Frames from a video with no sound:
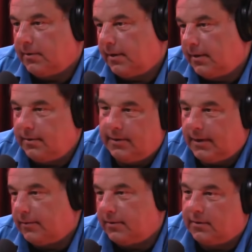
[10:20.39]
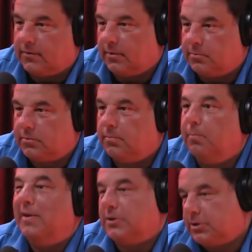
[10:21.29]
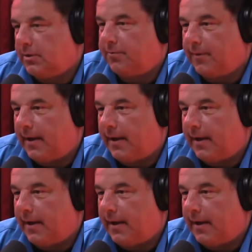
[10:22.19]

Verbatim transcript: and he gets into some mischief.